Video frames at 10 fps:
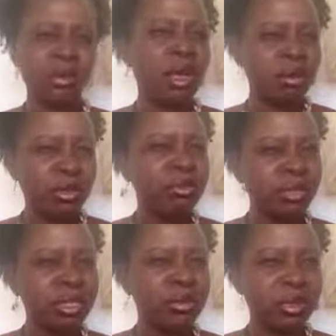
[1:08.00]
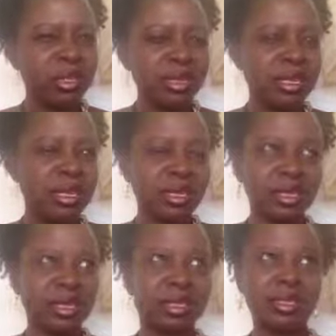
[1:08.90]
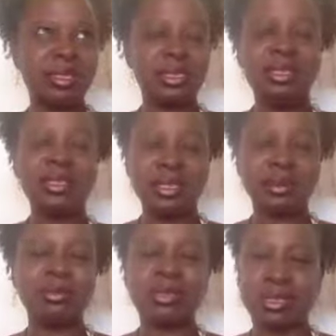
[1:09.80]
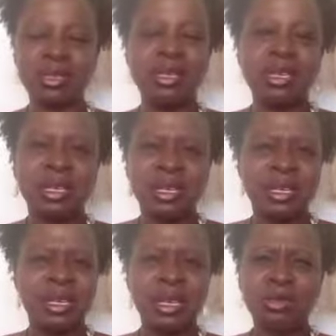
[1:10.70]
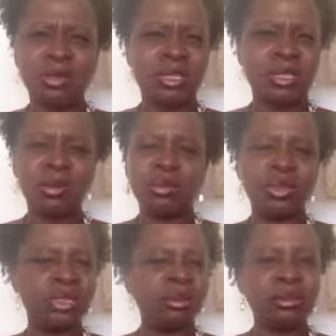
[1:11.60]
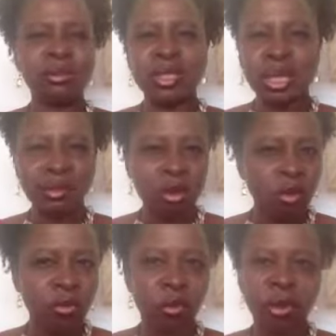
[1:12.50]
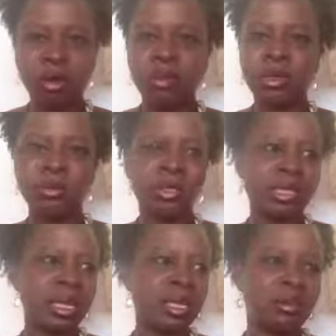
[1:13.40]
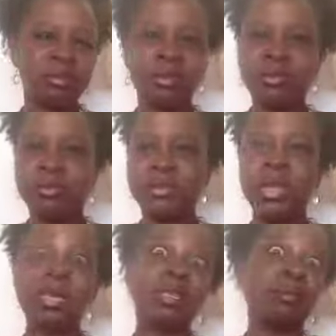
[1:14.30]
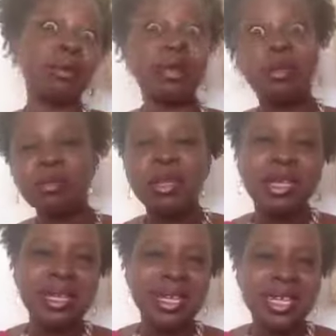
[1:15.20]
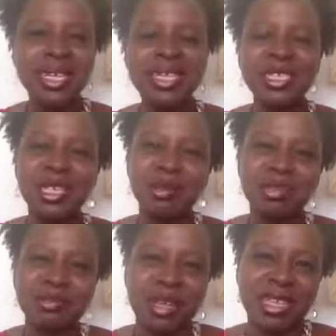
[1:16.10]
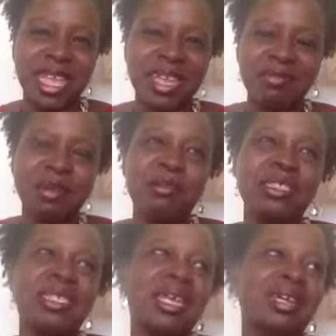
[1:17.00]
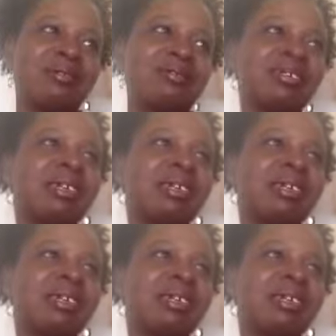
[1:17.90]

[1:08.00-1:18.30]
really weary. There was a lot of overwhelm. There was a lot of underwhelm in terms of my life. There was a lot of